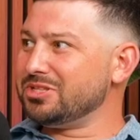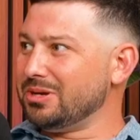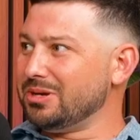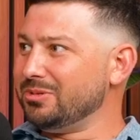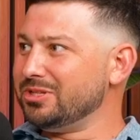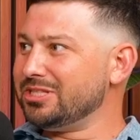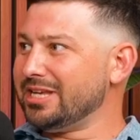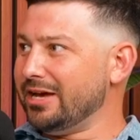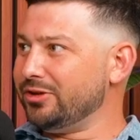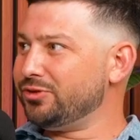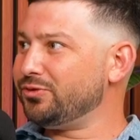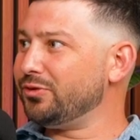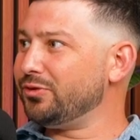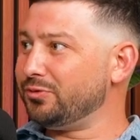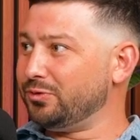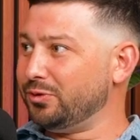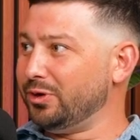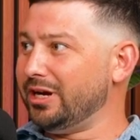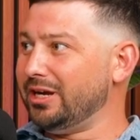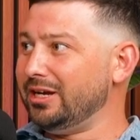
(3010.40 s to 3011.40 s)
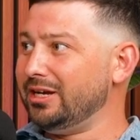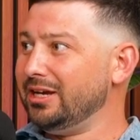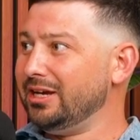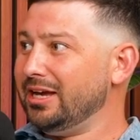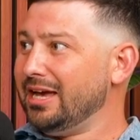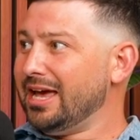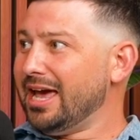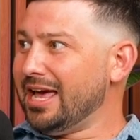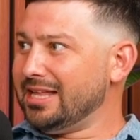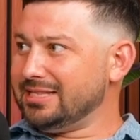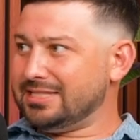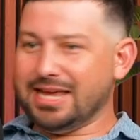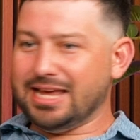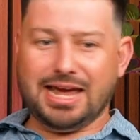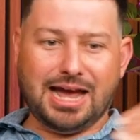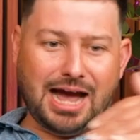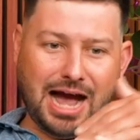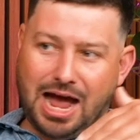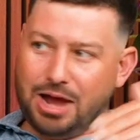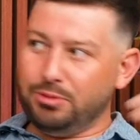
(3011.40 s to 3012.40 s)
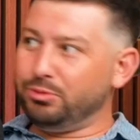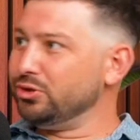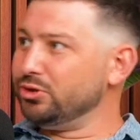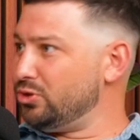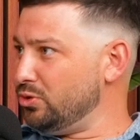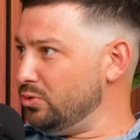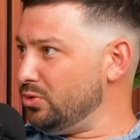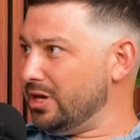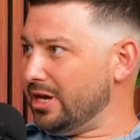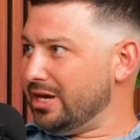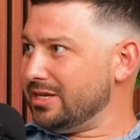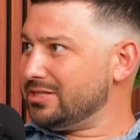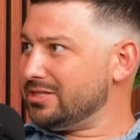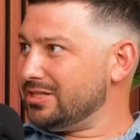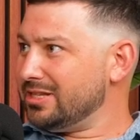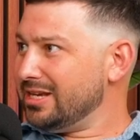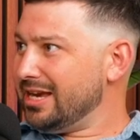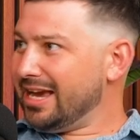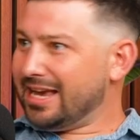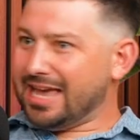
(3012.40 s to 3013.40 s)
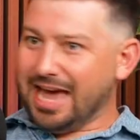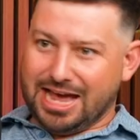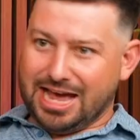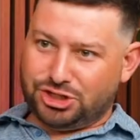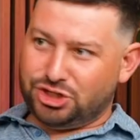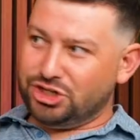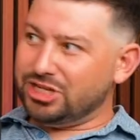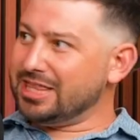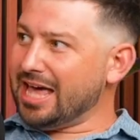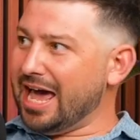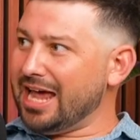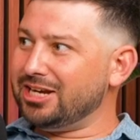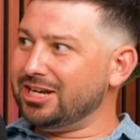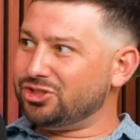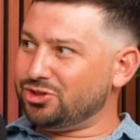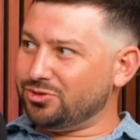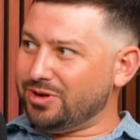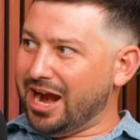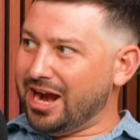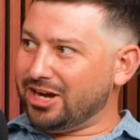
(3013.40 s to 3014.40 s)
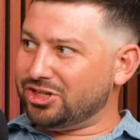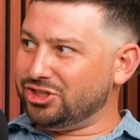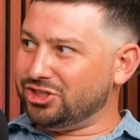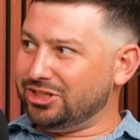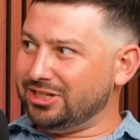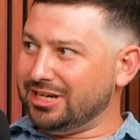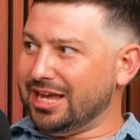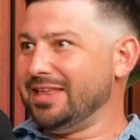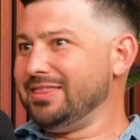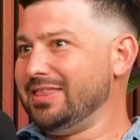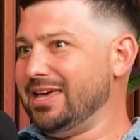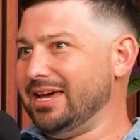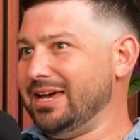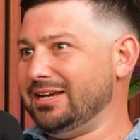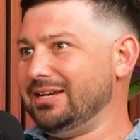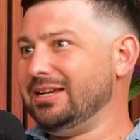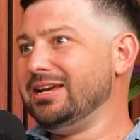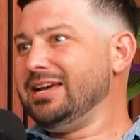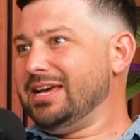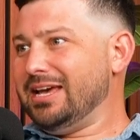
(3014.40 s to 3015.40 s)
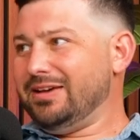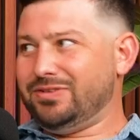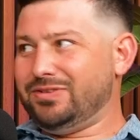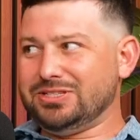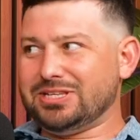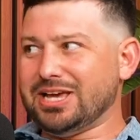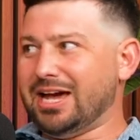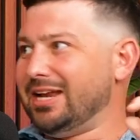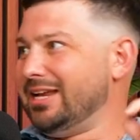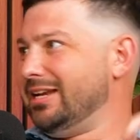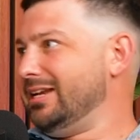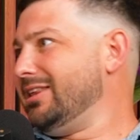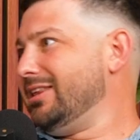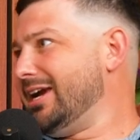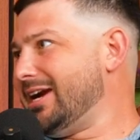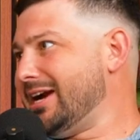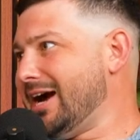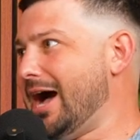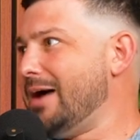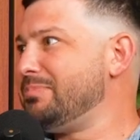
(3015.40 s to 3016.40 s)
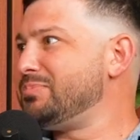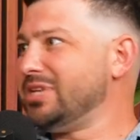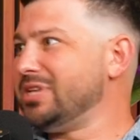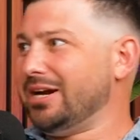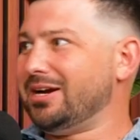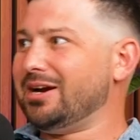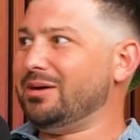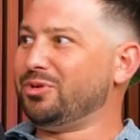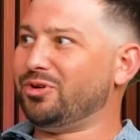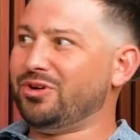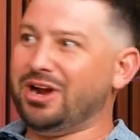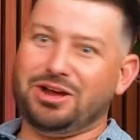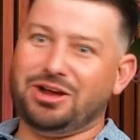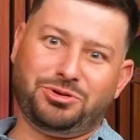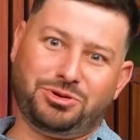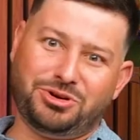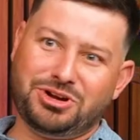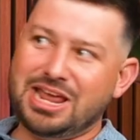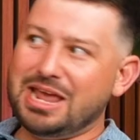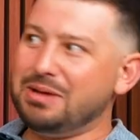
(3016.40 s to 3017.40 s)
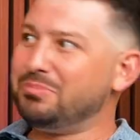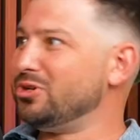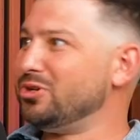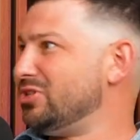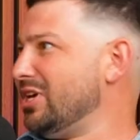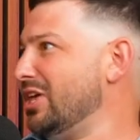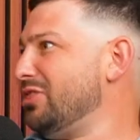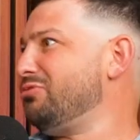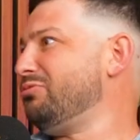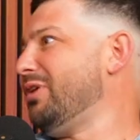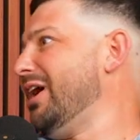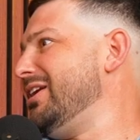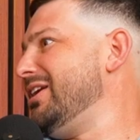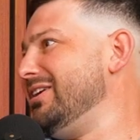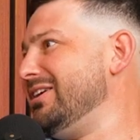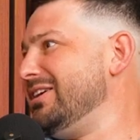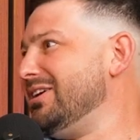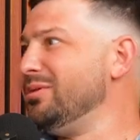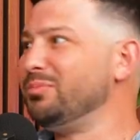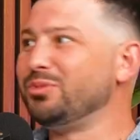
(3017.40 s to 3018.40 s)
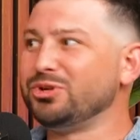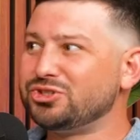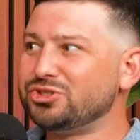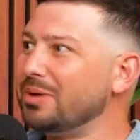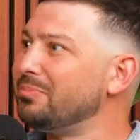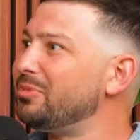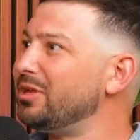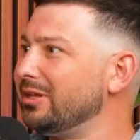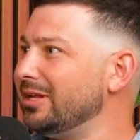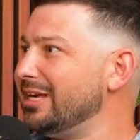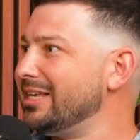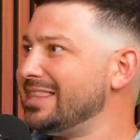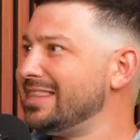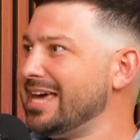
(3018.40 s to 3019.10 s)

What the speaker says: someone's house for free and say, I will do this, catching that interaction. And then if he's got any like cops that come around or neighbors that threaten him or something like